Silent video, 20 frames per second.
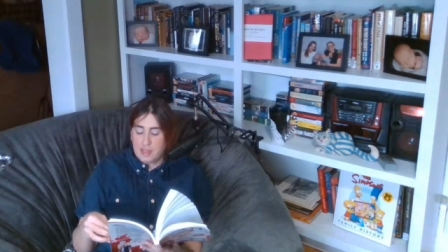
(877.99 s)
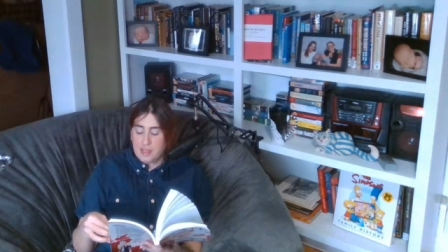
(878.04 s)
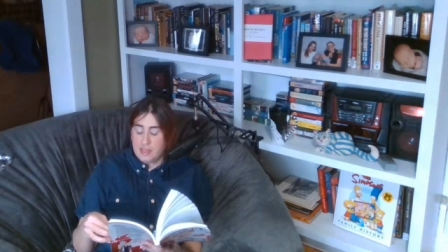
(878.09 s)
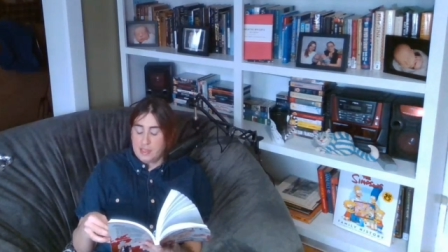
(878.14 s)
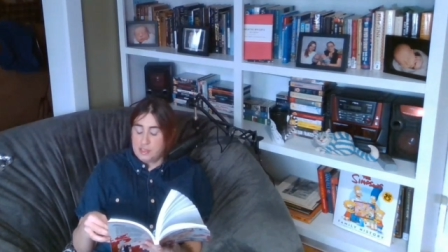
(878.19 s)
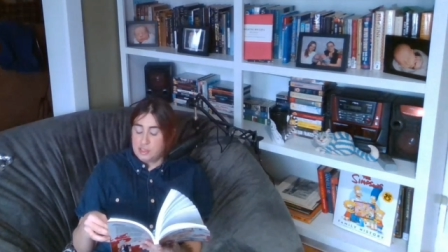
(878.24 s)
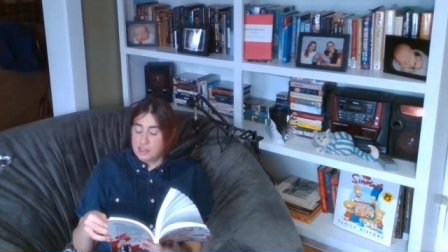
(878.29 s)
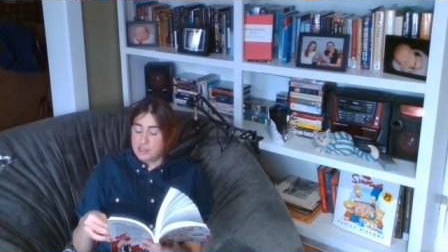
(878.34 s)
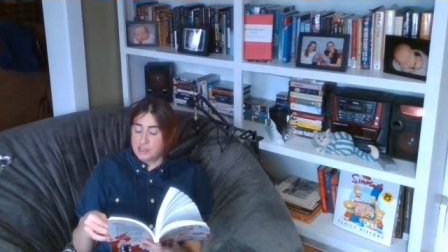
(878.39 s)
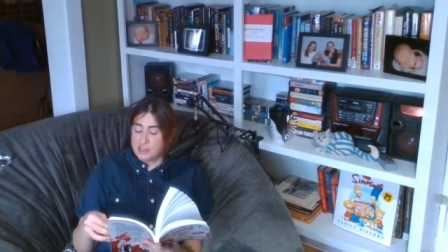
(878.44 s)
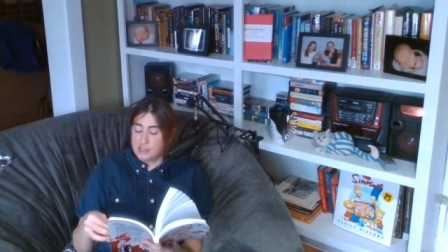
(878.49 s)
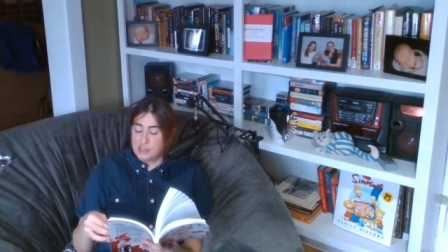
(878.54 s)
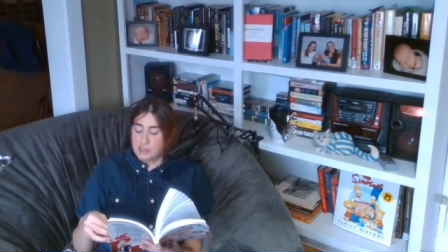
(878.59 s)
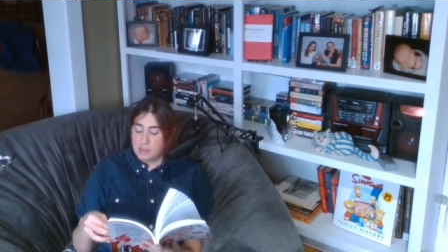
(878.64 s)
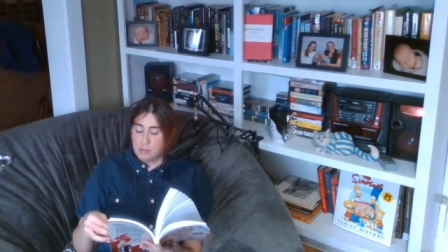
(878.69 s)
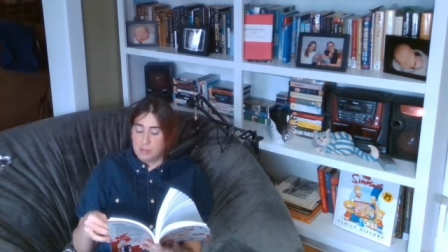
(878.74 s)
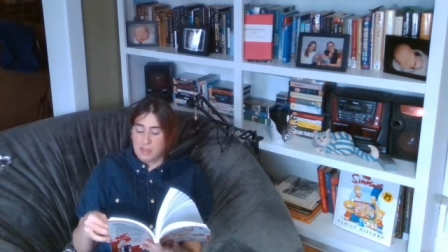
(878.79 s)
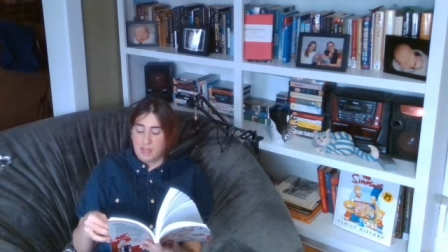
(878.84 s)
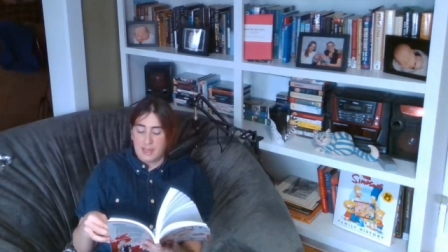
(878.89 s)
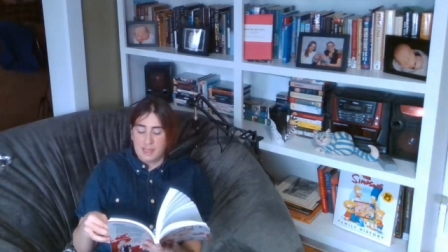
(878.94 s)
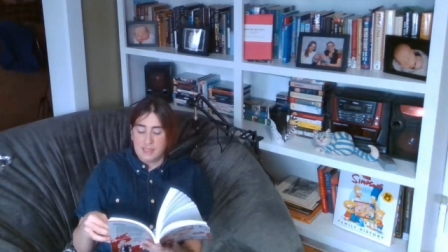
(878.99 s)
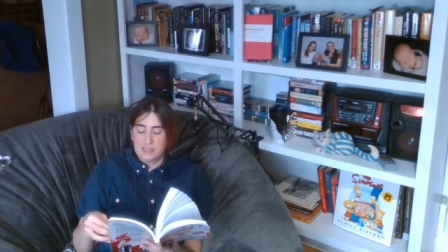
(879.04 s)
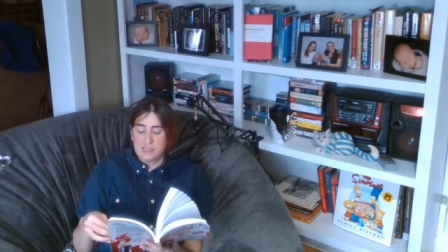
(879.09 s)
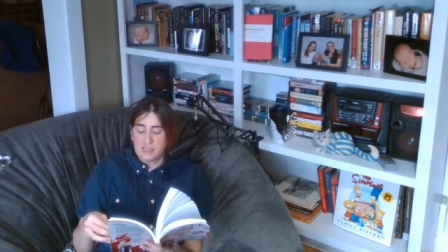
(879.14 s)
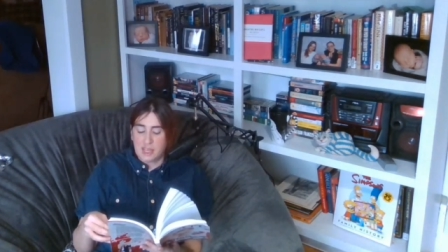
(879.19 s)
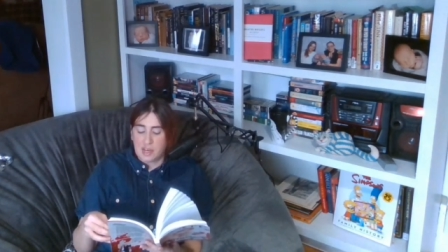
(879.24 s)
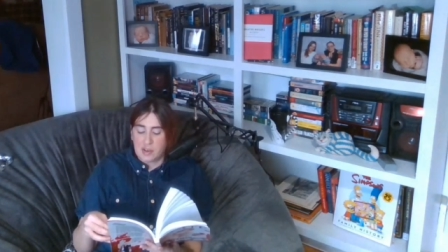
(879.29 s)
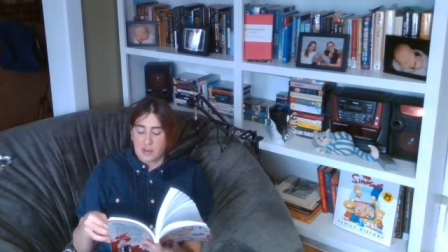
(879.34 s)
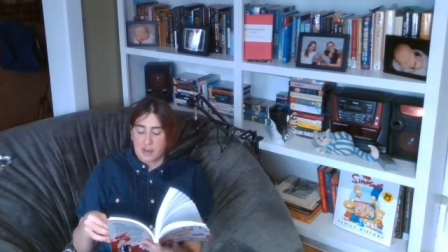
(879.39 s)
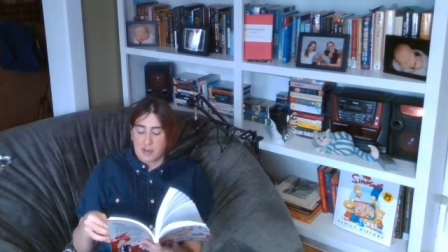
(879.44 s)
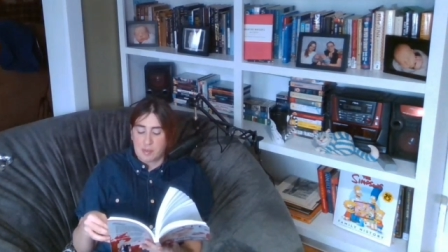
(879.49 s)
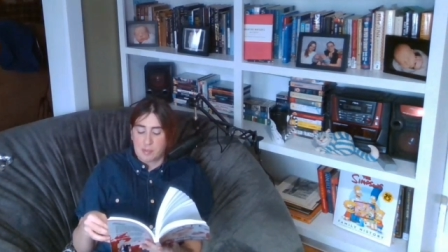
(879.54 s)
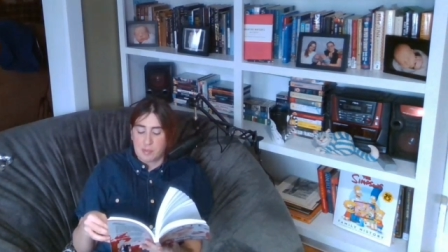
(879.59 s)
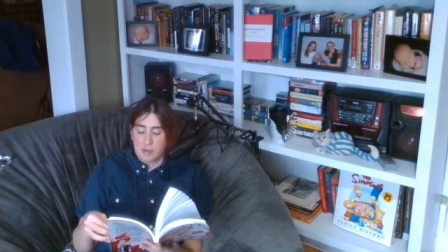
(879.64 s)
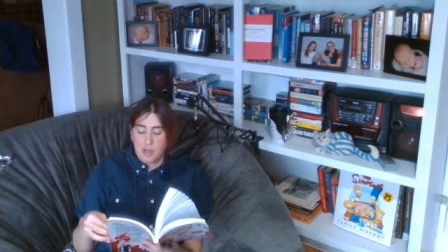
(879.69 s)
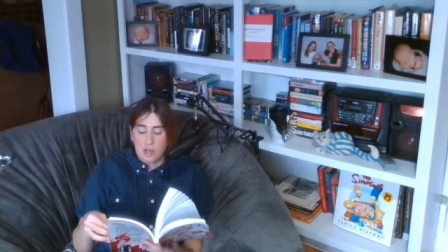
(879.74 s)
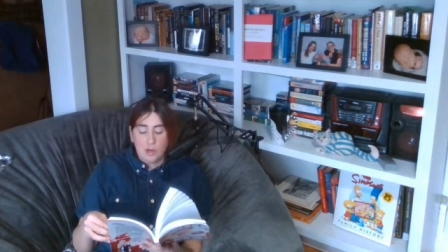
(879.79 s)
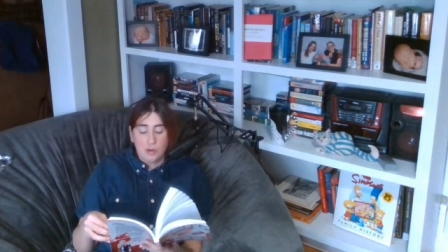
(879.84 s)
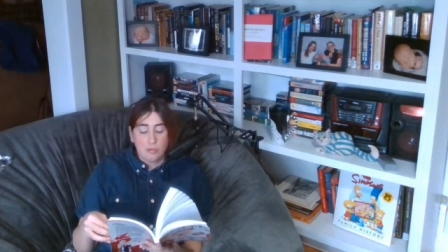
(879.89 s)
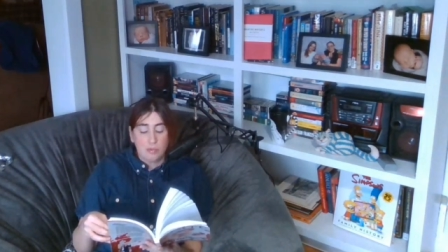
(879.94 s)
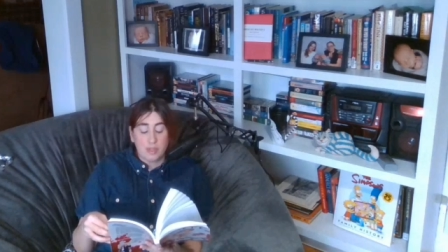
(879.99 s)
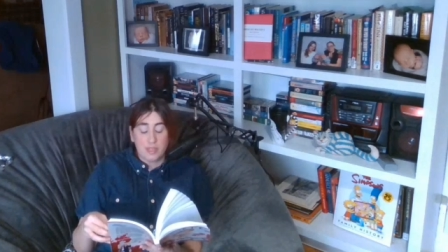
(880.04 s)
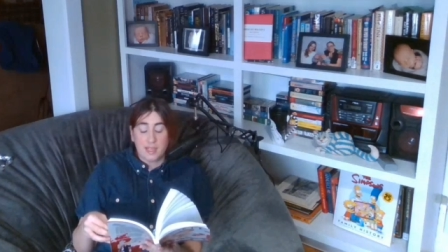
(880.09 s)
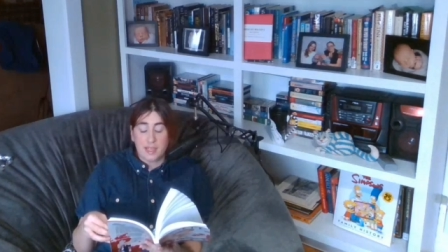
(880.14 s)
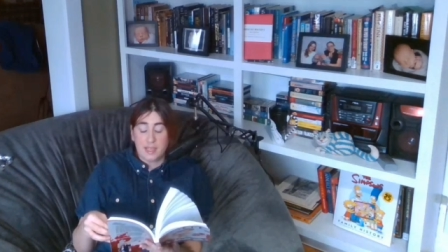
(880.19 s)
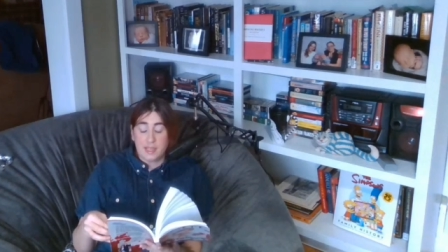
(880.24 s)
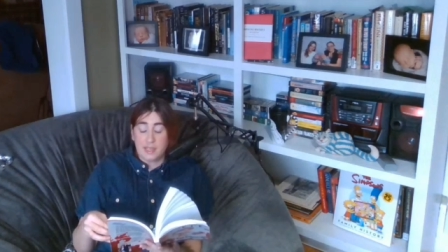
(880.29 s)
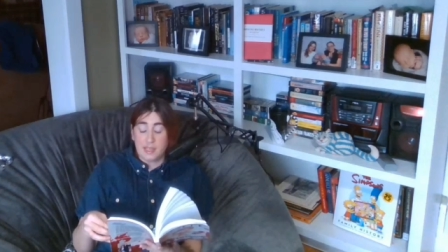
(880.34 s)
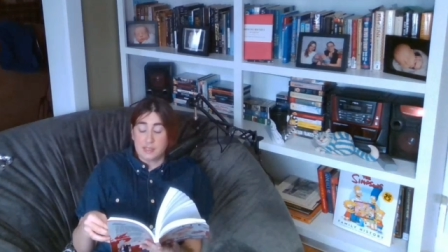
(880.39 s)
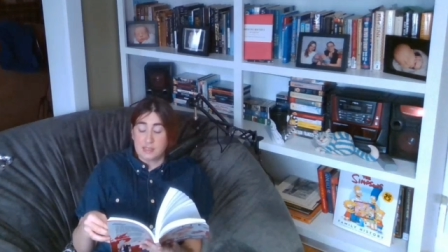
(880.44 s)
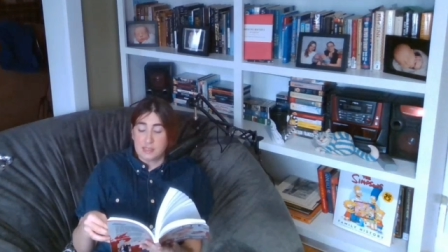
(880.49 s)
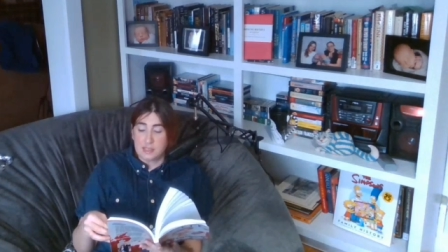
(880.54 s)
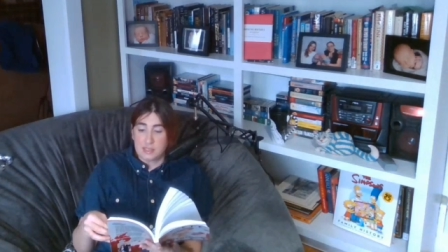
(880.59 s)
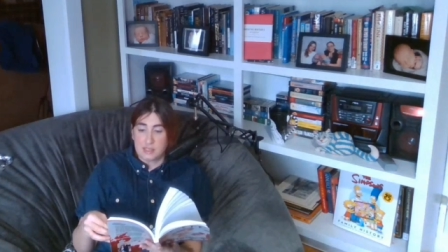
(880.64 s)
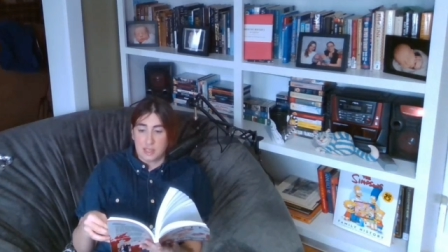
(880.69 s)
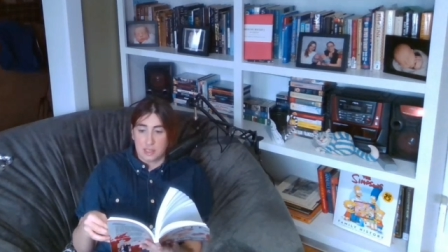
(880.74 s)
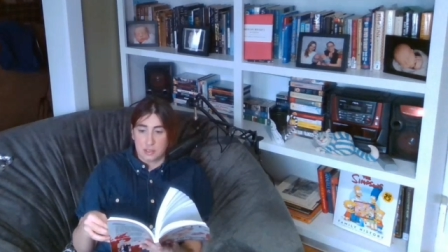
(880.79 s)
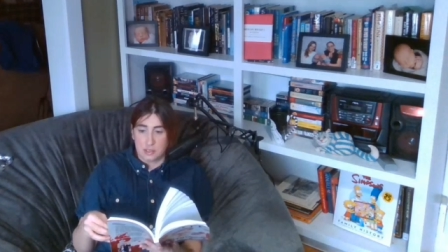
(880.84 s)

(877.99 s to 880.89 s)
He took her to the planetarium, where they kissed